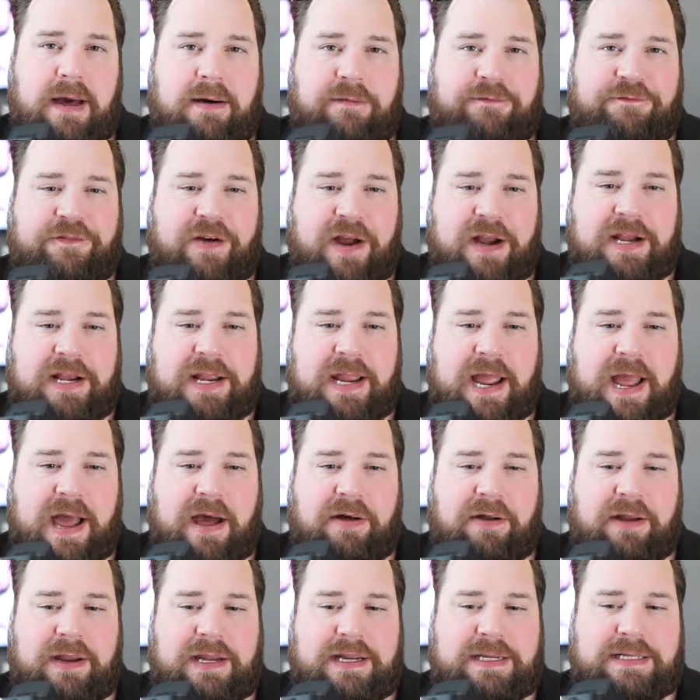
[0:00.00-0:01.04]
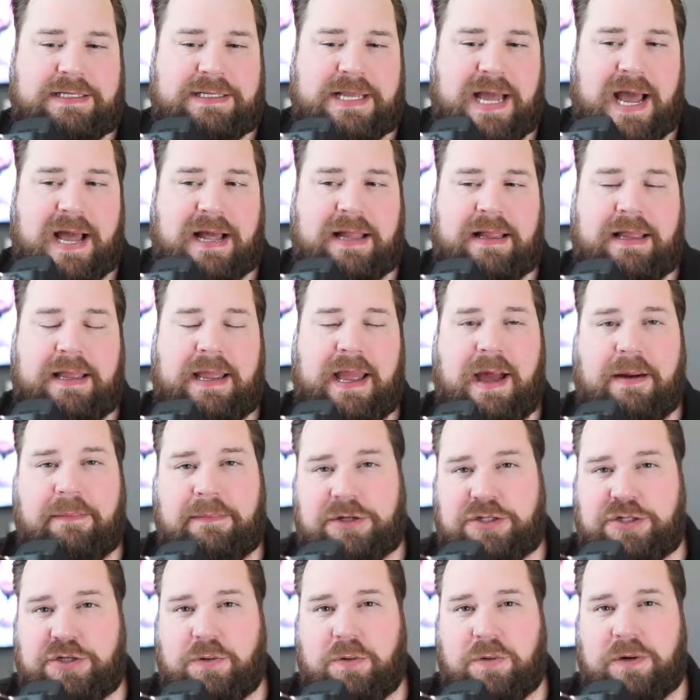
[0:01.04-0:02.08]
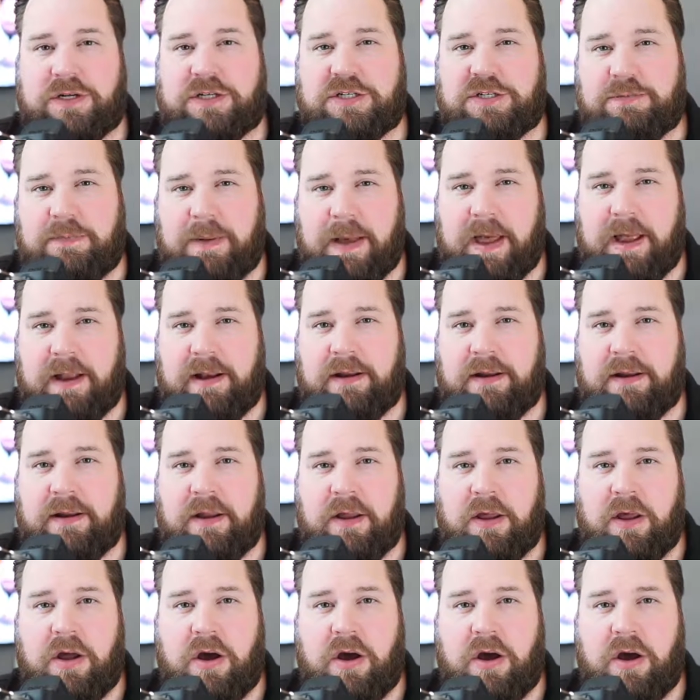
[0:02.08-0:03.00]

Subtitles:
finding out exactly how much you want to spend